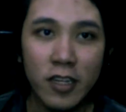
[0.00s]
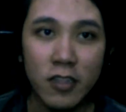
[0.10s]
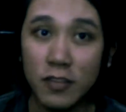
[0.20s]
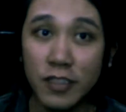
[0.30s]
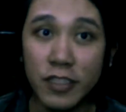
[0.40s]

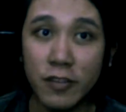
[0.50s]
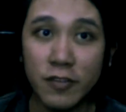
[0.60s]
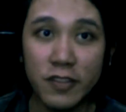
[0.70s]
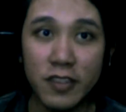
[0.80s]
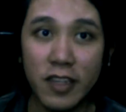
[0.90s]
illegal
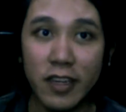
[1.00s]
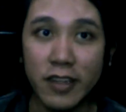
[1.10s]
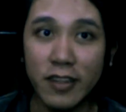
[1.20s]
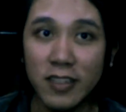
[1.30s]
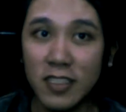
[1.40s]

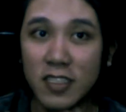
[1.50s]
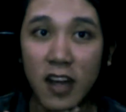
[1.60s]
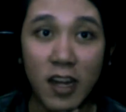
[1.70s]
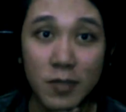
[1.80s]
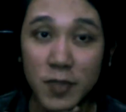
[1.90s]
thing that he's
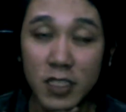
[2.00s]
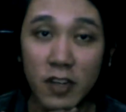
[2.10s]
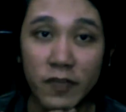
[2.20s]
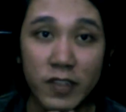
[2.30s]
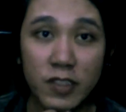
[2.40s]
gotten
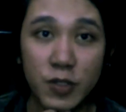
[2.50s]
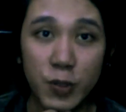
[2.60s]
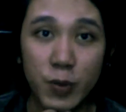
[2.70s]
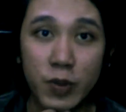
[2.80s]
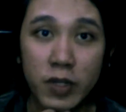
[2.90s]
himself
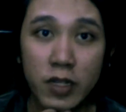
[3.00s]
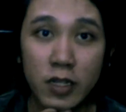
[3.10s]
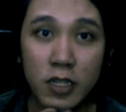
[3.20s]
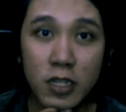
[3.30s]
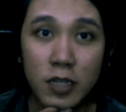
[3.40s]
into.
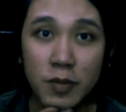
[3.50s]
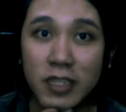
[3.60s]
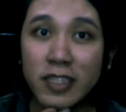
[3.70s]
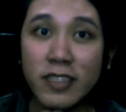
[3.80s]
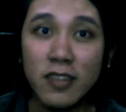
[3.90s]
But
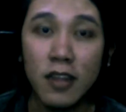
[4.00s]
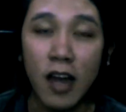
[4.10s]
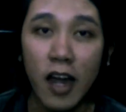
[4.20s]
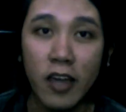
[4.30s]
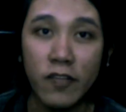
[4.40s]
he's
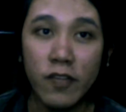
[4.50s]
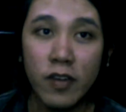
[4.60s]
alive.